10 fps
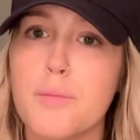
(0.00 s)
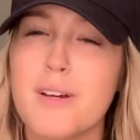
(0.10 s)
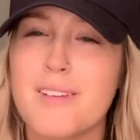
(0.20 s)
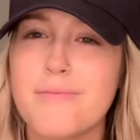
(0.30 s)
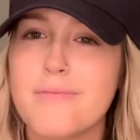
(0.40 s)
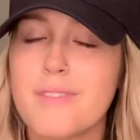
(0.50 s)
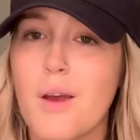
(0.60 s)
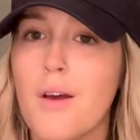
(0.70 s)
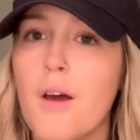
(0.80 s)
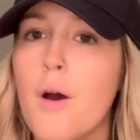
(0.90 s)
but
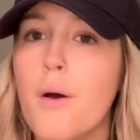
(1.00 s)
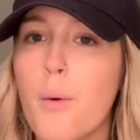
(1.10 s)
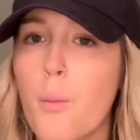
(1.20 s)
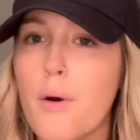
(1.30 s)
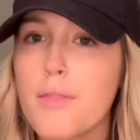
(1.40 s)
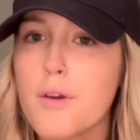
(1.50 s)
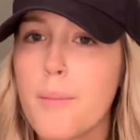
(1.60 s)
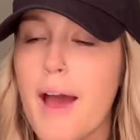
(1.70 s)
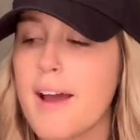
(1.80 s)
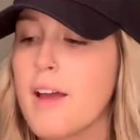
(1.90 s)
one little
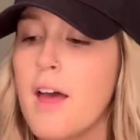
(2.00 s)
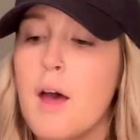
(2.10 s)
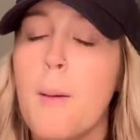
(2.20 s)
pack.